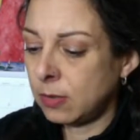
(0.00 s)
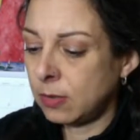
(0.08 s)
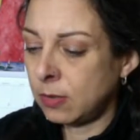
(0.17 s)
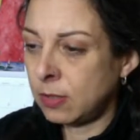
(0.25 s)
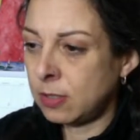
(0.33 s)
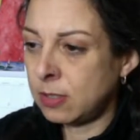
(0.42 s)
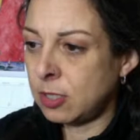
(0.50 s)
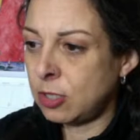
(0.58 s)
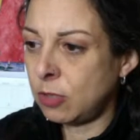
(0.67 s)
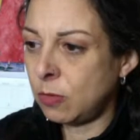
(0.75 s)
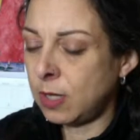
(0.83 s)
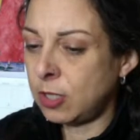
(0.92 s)
the
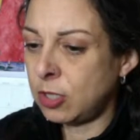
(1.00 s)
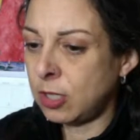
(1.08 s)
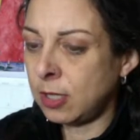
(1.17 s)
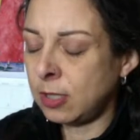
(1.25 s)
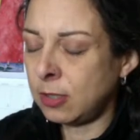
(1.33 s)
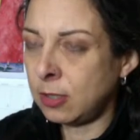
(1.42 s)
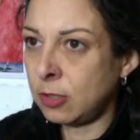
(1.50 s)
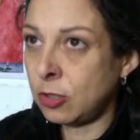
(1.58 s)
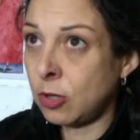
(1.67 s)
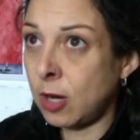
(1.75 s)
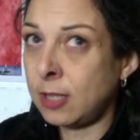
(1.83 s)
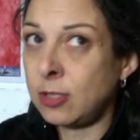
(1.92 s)
situation,
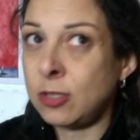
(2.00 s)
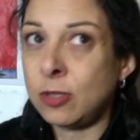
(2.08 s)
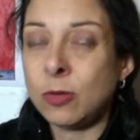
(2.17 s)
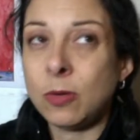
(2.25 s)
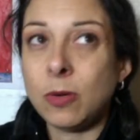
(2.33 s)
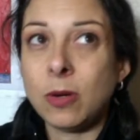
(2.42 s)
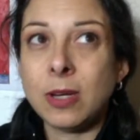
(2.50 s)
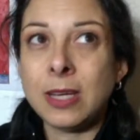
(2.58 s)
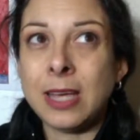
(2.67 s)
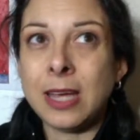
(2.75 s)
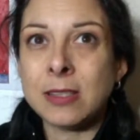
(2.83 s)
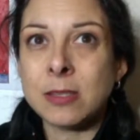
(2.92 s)
trying to
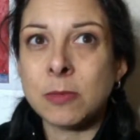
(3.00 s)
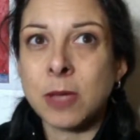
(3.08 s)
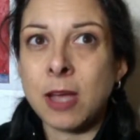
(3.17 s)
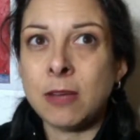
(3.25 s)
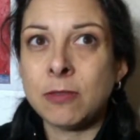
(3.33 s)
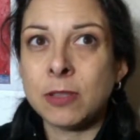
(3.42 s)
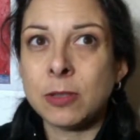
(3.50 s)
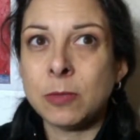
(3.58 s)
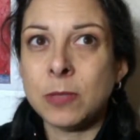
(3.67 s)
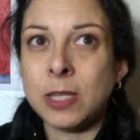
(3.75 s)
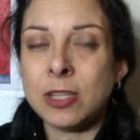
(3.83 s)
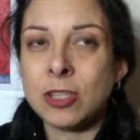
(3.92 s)
gain some kind of
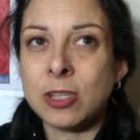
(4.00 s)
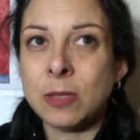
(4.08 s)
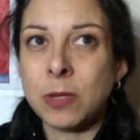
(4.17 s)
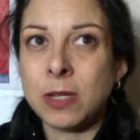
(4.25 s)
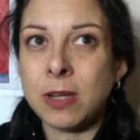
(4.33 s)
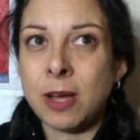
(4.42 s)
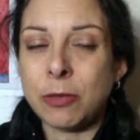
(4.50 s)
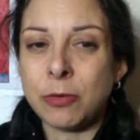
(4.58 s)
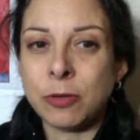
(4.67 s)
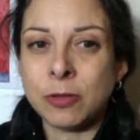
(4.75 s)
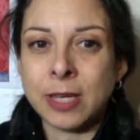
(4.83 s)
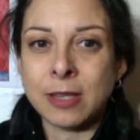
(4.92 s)
illumination, but not
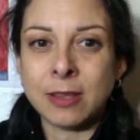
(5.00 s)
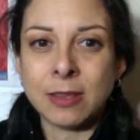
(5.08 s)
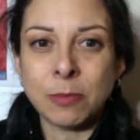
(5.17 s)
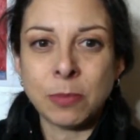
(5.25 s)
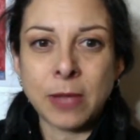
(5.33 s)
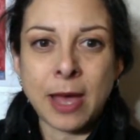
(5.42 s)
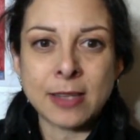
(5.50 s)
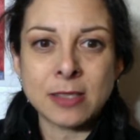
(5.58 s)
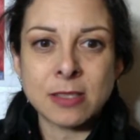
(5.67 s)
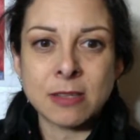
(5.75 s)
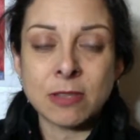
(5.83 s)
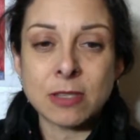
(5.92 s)
through like the
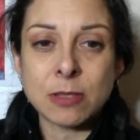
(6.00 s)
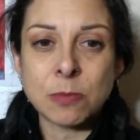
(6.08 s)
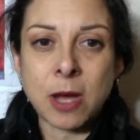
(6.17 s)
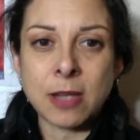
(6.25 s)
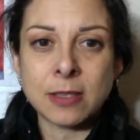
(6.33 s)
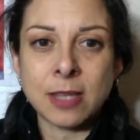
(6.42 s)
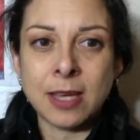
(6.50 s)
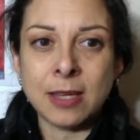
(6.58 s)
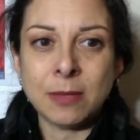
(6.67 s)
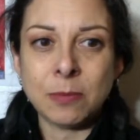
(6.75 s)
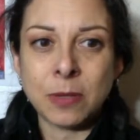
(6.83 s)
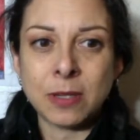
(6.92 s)
blast of the
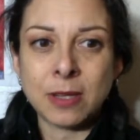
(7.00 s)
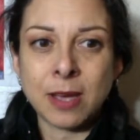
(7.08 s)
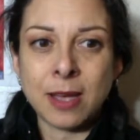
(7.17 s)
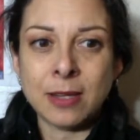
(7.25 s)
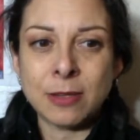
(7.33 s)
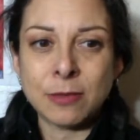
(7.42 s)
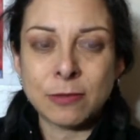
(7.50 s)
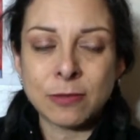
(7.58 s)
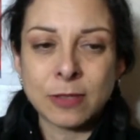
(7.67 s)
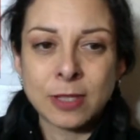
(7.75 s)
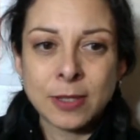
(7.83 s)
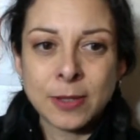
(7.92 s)
spotlight, but kind of
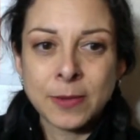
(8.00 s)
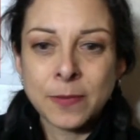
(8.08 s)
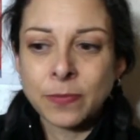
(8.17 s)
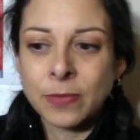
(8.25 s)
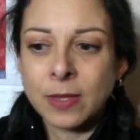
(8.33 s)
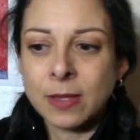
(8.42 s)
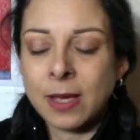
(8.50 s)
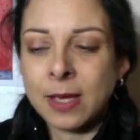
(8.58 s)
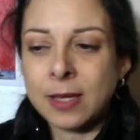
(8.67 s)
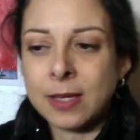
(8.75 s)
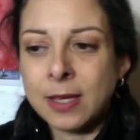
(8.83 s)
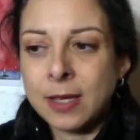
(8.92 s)

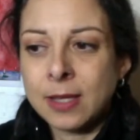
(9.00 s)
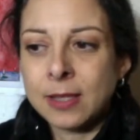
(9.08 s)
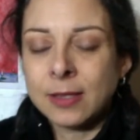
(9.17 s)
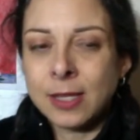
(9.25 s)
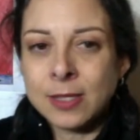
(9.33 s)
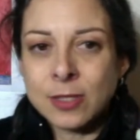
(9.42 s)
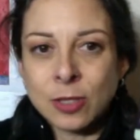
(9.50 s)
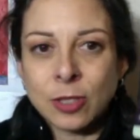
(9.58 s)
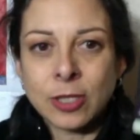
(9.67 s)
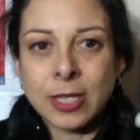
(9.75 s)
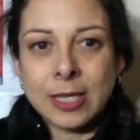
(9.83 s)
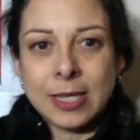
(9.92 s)
like, let's
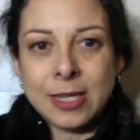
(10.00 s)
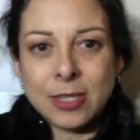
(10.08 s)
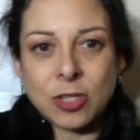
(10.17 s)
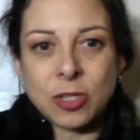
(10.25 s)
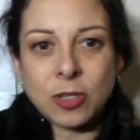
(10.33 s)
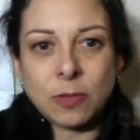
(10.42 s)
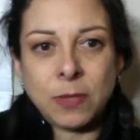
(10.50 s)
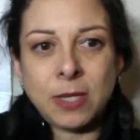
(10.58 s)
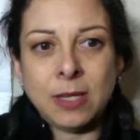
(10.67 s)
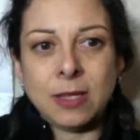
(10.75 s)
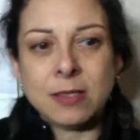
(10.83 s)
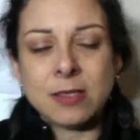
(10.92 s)
look at each
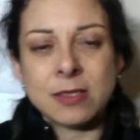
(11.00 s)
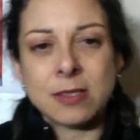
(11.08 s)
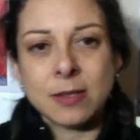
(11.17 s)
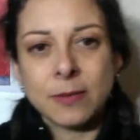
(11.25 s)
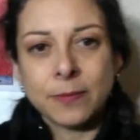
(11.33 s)
piece